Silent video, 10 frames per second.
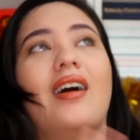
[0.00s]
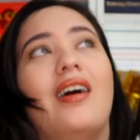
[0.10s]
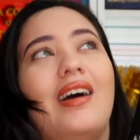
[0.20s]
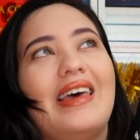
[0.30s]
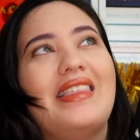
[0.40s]

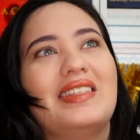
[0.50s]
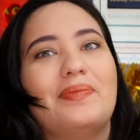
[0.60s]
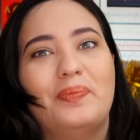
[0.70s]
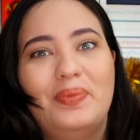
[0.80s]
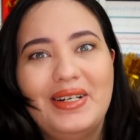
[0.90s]
Oh, this
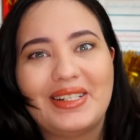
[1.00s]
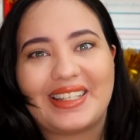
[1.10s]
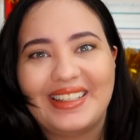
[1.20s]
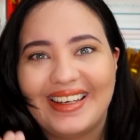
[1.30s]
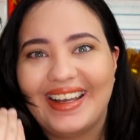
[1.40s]
book!
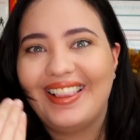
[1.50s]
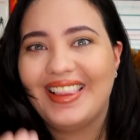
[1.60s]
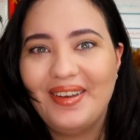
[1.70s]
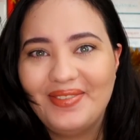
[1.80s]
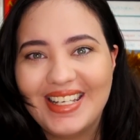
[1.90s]
I
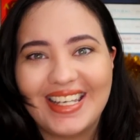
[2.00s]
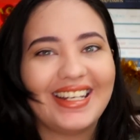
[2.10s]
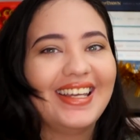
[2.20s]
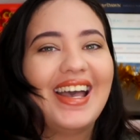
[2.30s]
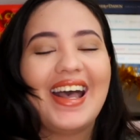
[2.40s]
loved it!